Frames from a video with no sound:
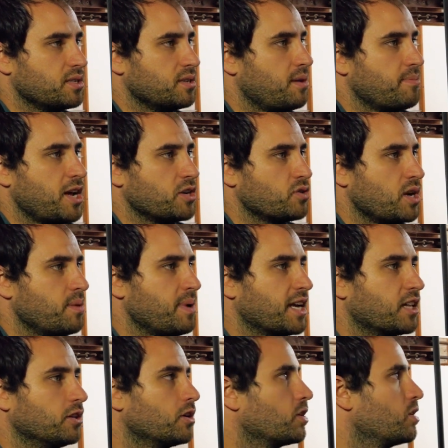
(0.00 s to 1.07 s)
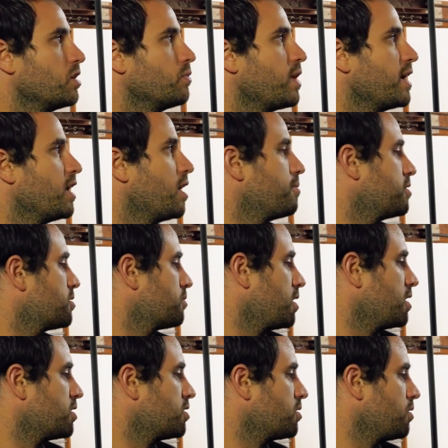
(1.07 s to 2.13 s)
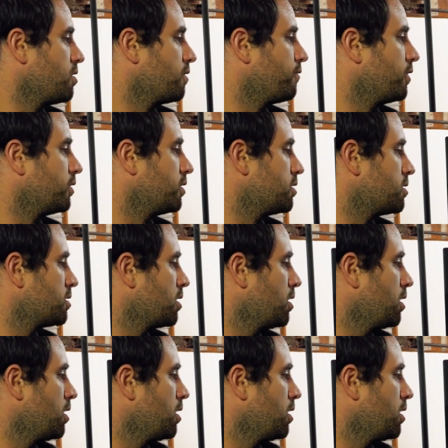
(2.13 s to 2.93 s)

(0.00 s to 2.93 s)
I'm not trying to make it look good right now. I'm just trying to show you the filters.